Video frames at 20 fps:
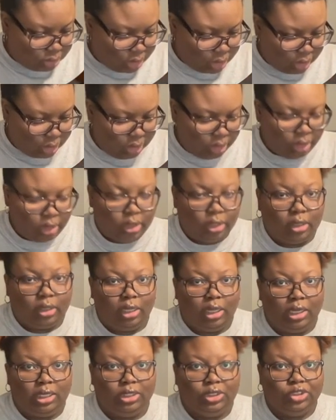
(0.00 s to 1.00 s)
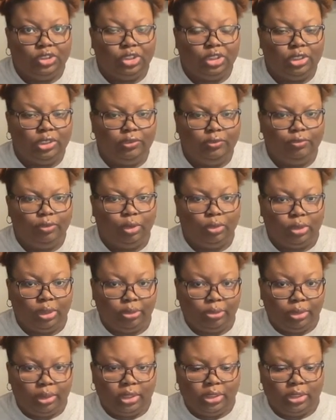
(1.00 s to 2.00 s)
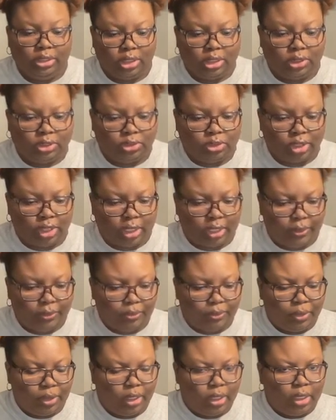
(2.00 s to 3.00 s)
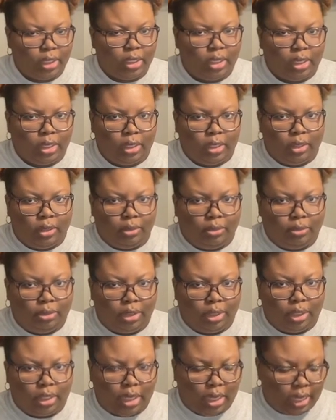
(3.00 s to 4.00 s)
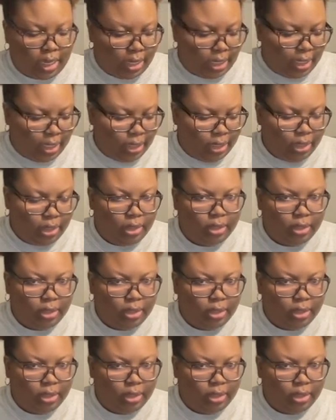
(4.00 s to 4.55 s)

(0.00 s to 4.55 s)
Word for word: like I did a collage of rolling pins yesterday, but I